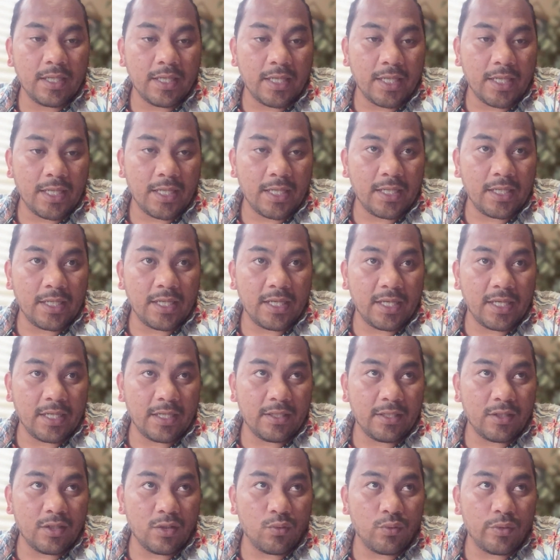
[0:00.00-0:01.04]
and
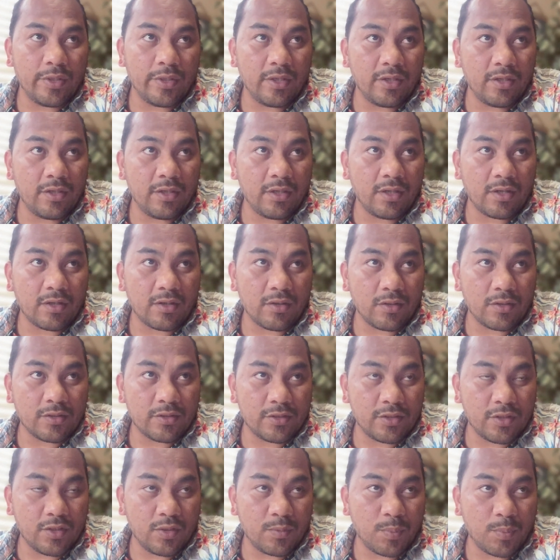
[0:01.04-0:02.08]
then we are
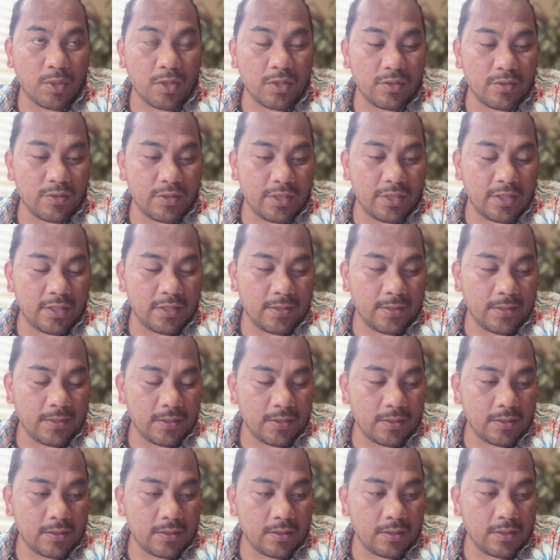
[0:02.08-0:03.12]
also
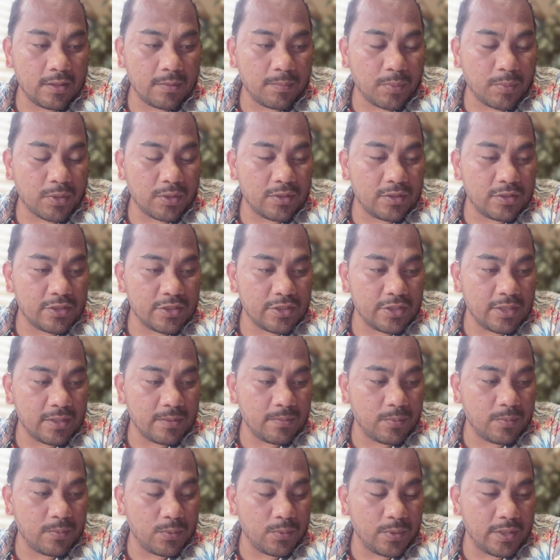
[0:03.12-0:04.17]

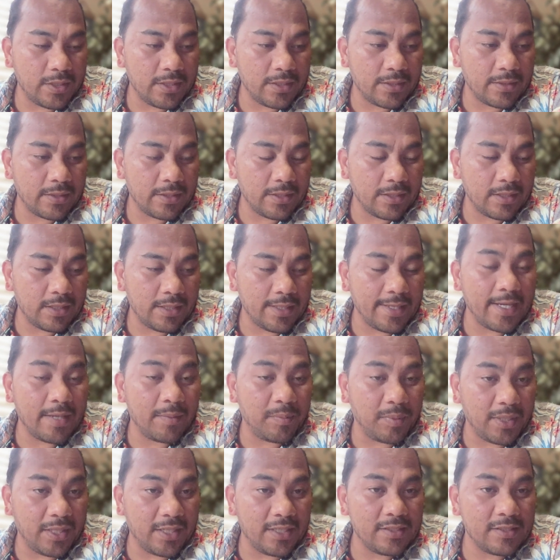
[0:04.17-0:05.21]
partnership with
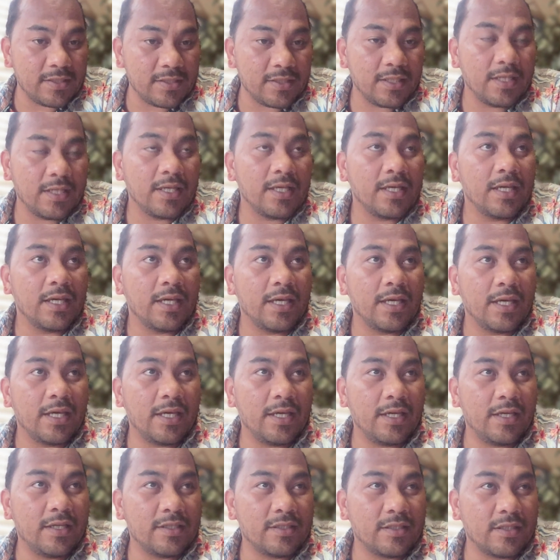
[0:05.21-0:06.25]
ABICE,
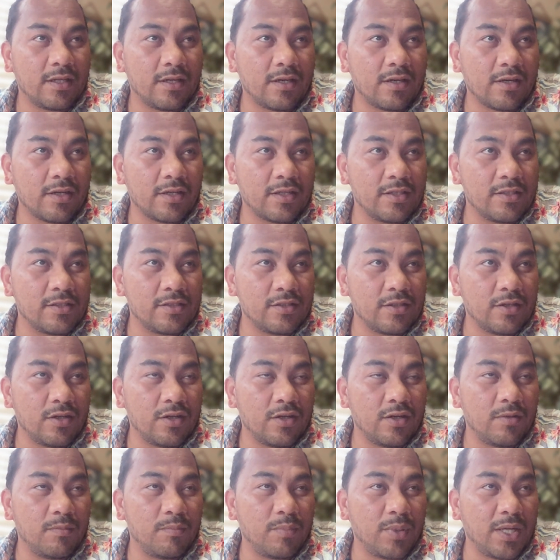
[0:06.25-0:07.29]
is
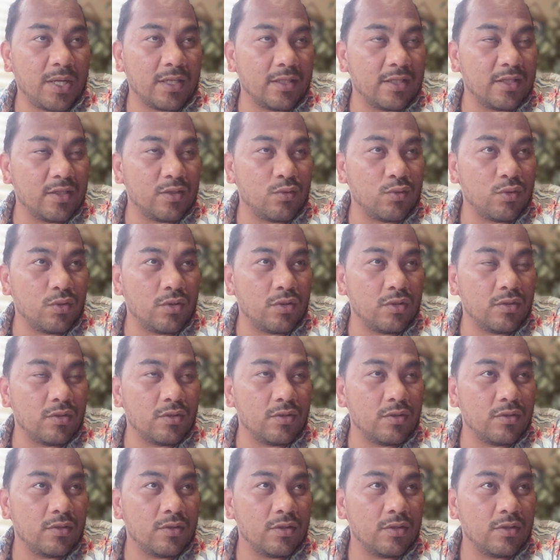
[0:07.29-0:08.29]
Arkansas Bilingual